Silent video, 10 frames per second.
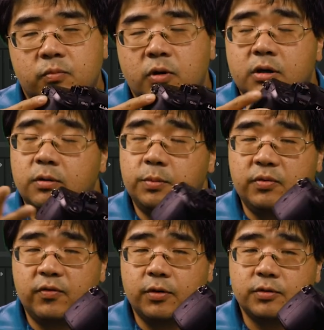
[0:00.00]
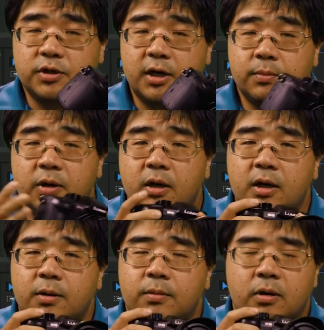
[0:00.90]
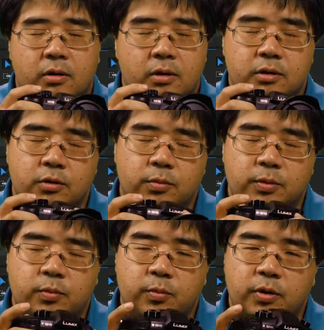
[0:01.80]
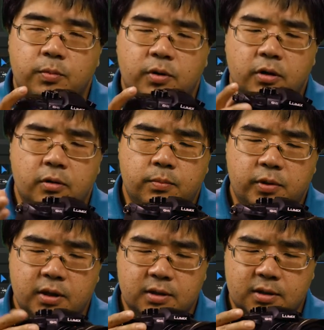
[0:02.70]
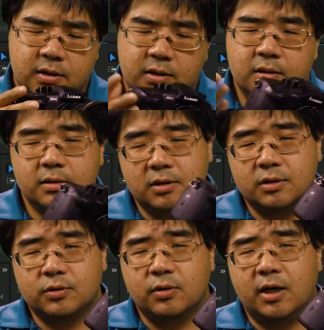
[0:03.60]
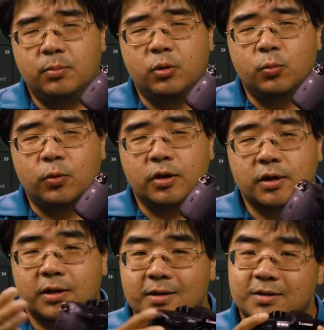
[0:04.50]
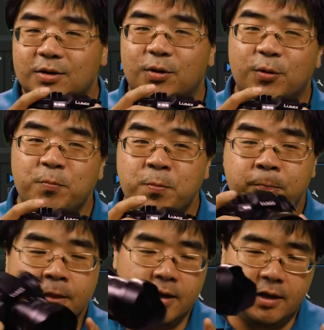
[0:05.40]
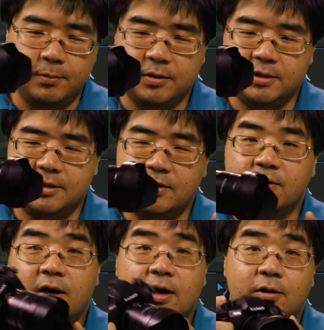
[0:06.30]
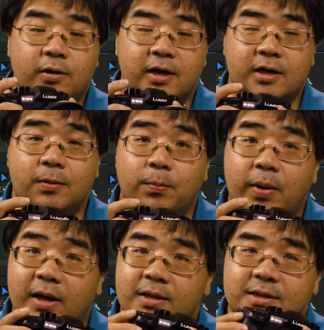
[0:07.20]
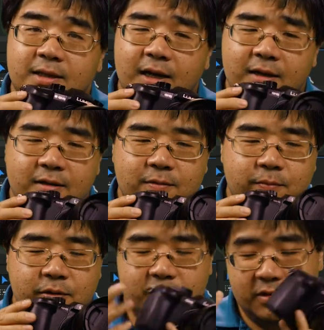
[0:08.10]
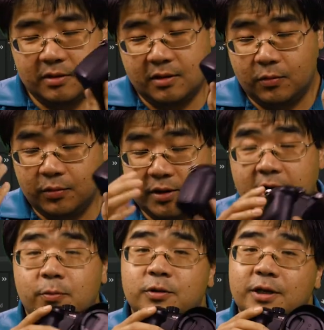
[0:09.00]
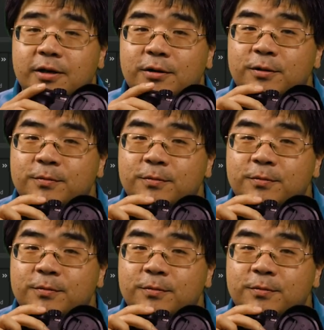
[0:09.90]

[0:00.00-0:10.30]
Adobe Photoshop or Adobe Premiere Pro. But it's also a lot more work. So I'm going to see how I can balance that, but only time will tell.